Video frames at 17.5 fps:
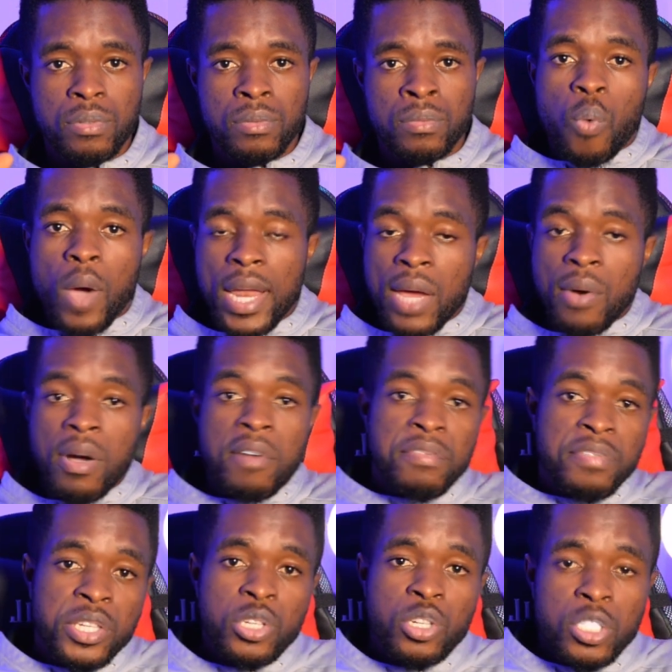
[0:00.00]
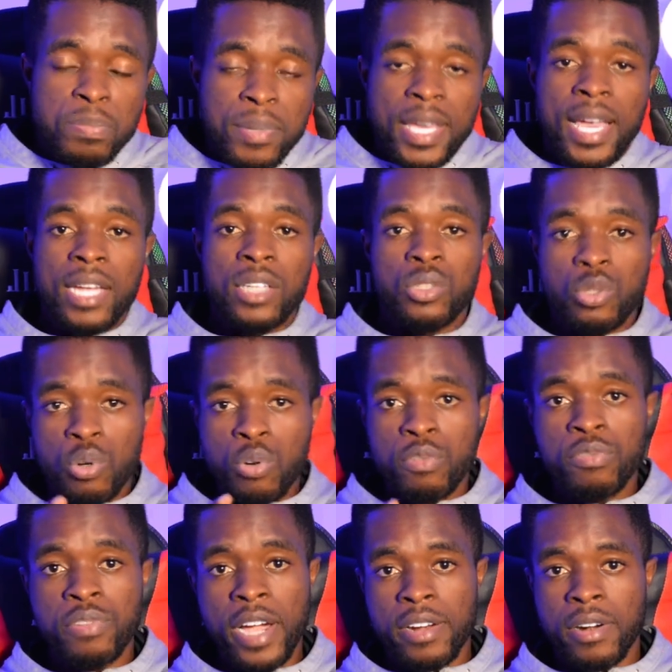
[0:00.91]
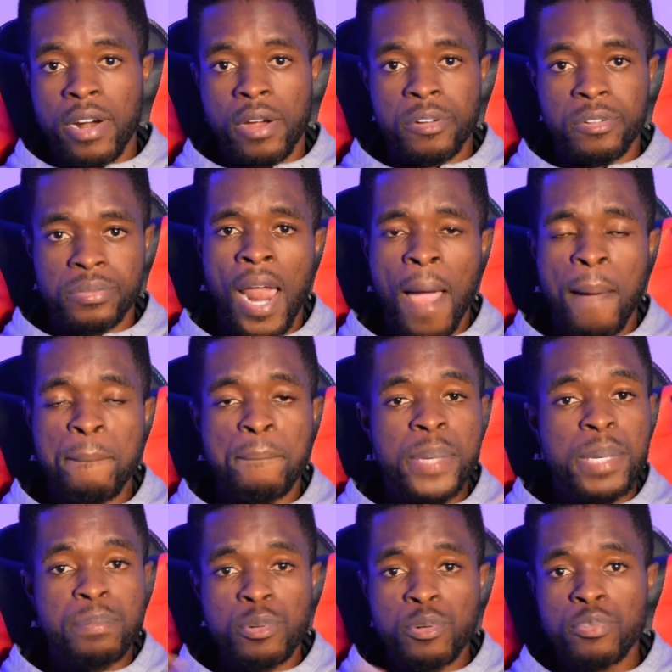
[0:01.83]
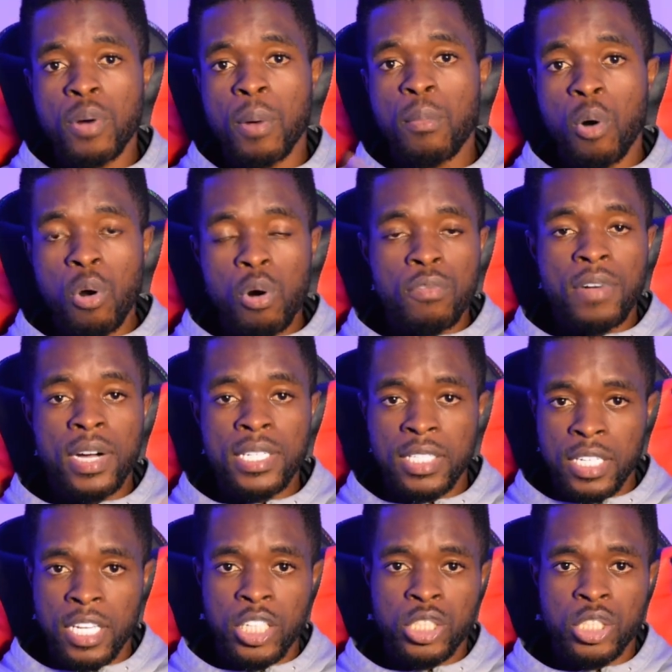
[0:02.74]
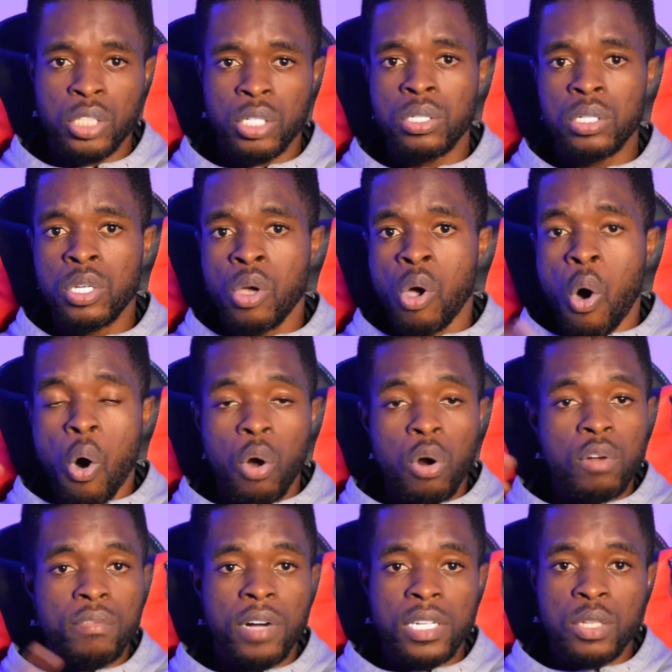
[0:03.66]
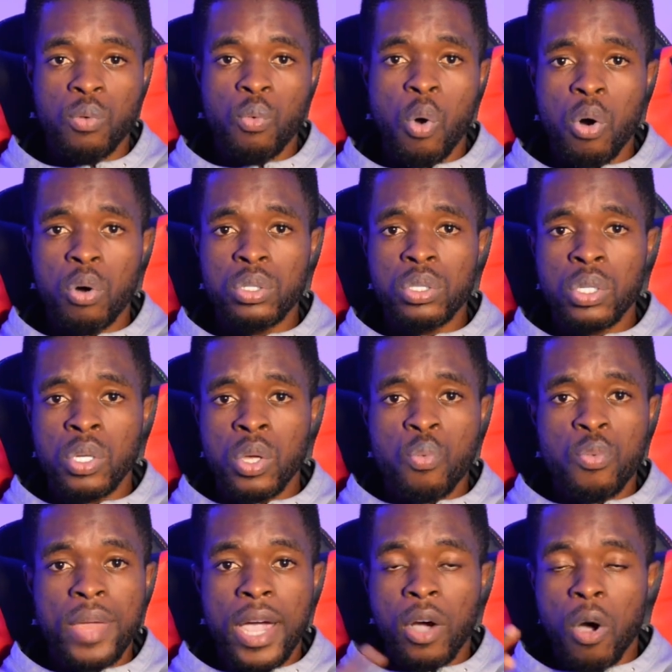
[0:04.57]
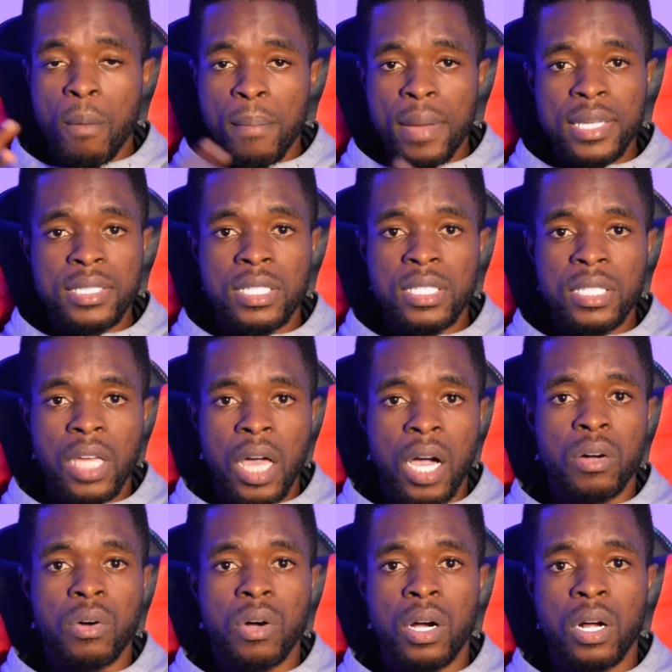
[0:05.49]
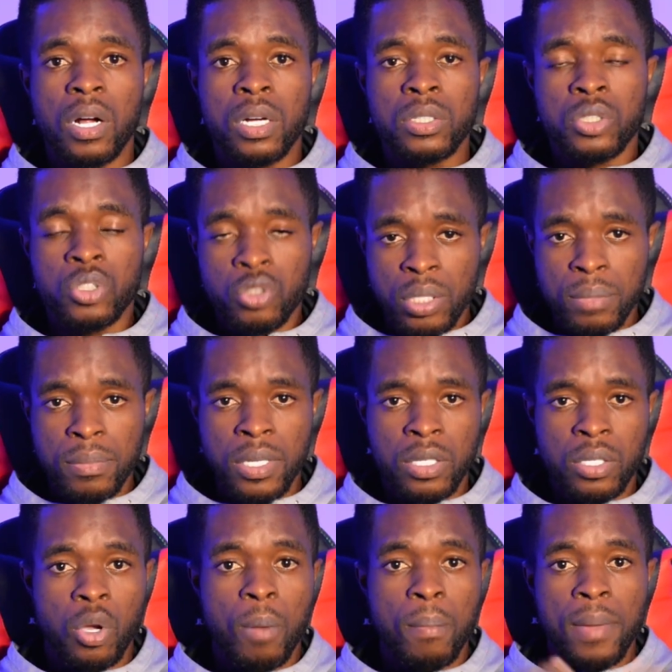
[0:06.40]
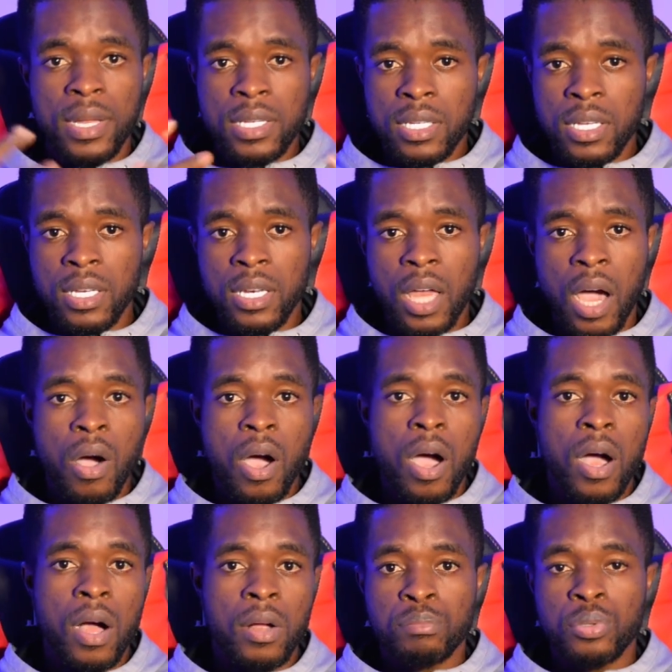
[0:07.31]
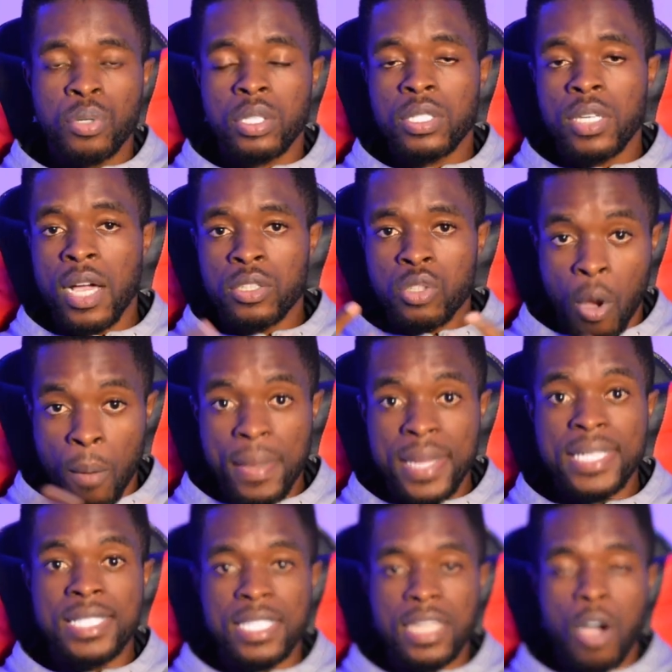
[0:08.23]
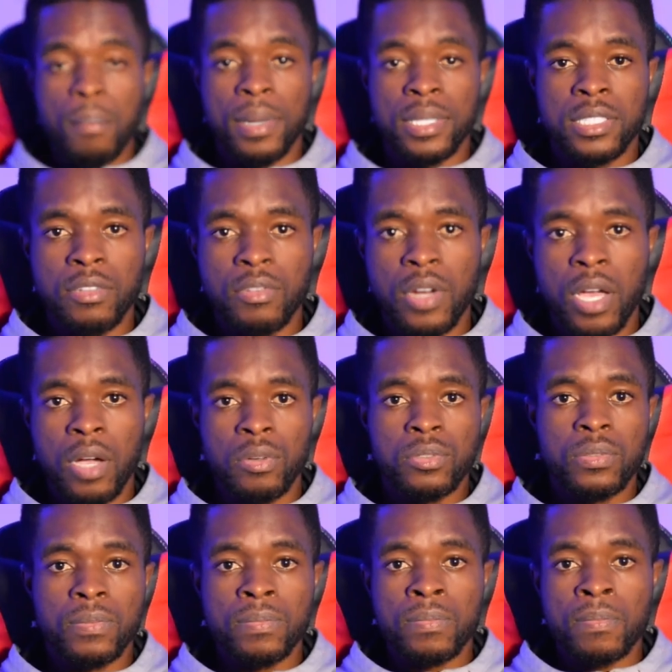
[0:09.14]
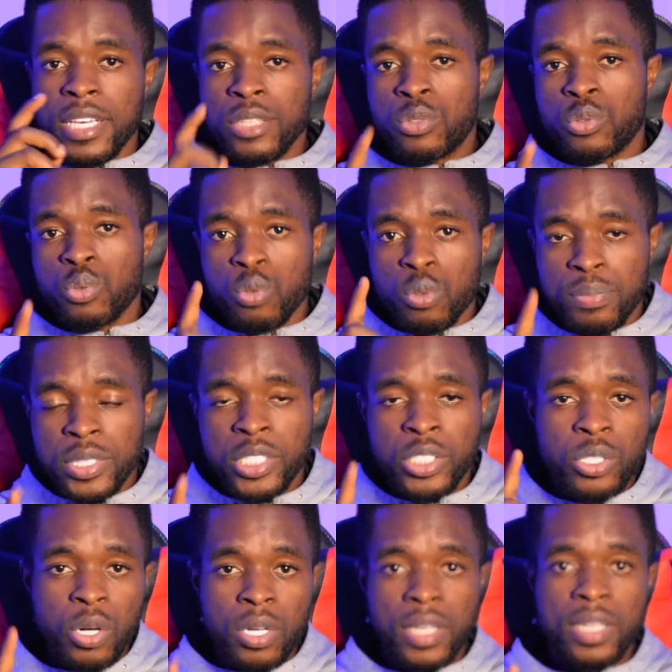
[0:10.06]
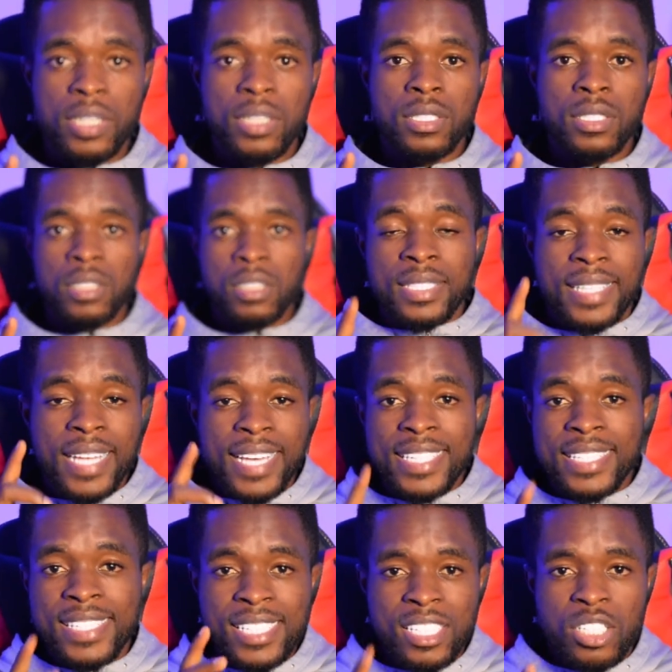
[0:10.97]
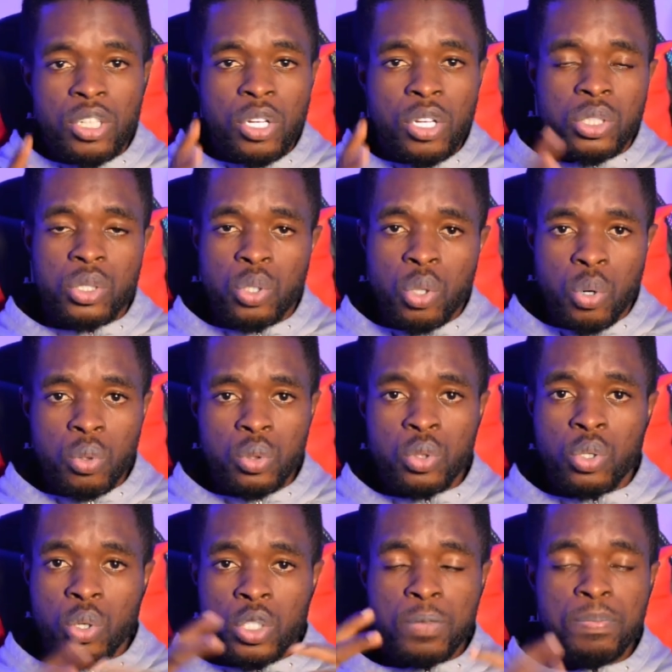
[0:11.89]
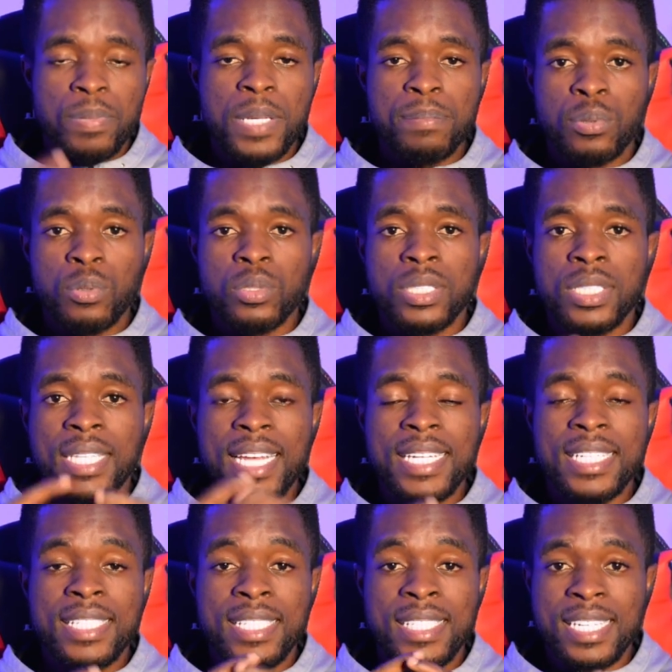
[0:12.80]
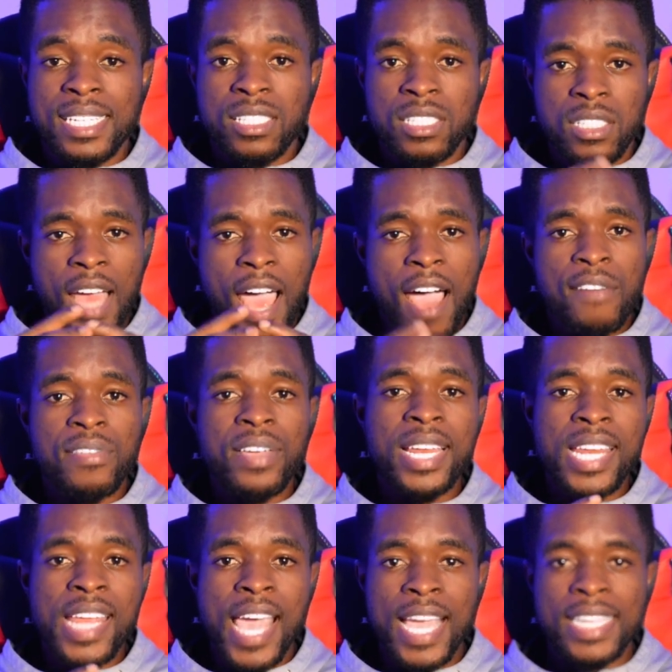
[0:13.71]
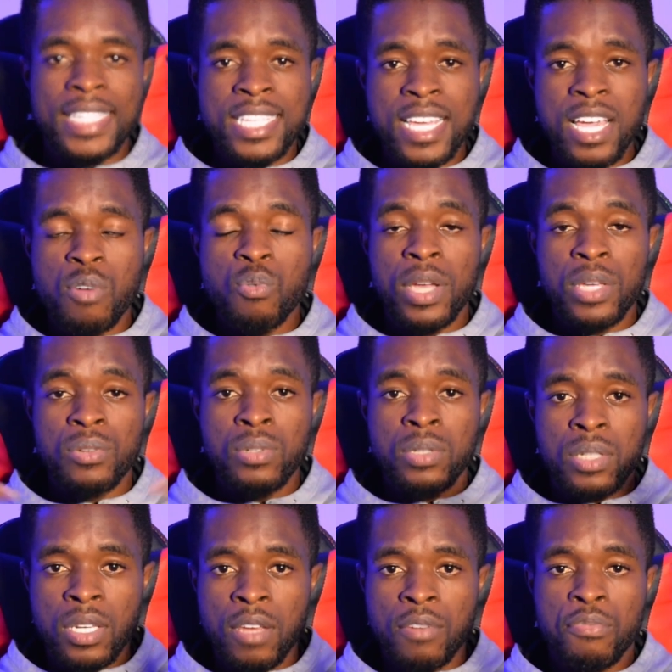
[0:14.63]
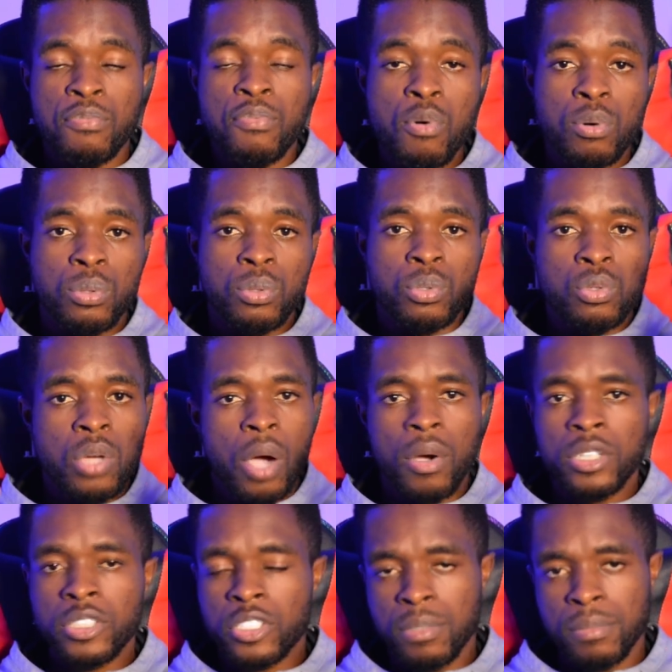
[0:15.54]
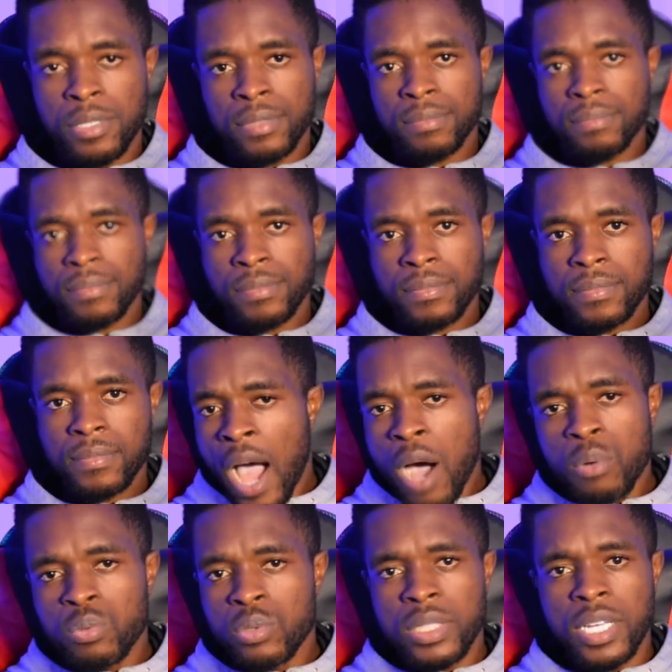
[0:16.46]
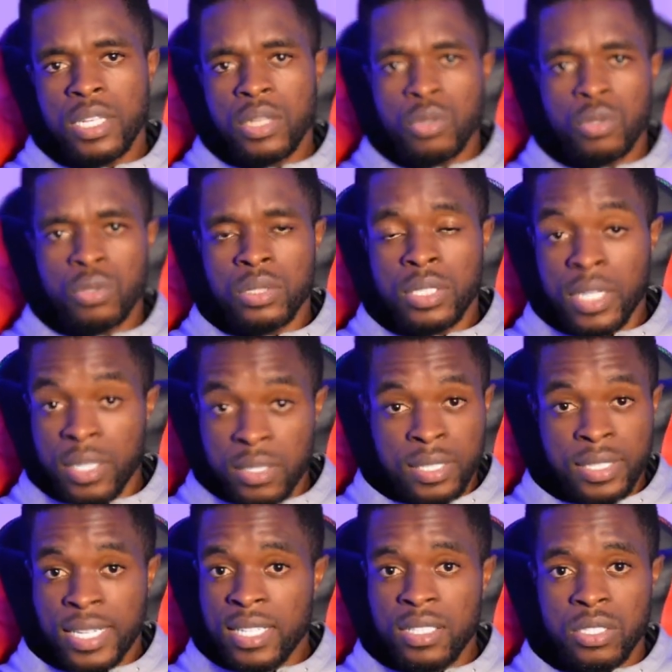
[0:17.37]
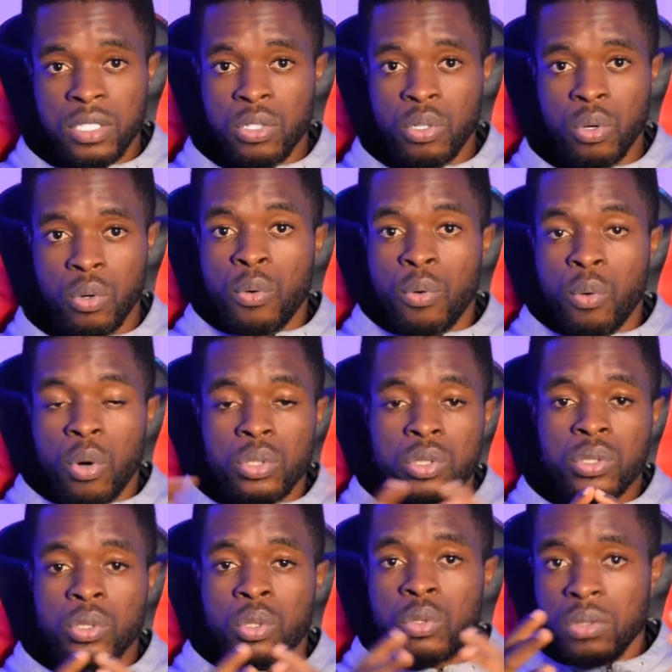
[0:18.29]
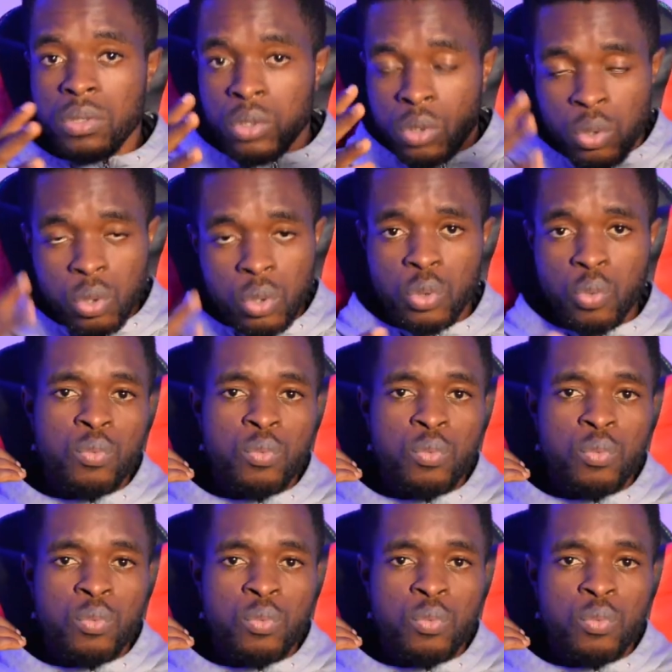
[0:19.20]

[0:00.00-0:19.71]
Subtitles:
When our videos began to go viral and people from all over the nation, all over the world, we are commending our streaming, commending our broadcast, commending materials, it will be shocking. They did not know. Those people, they didn't have any idea we were using a phone to do our streaming. How did they know? They didn't know. It was good.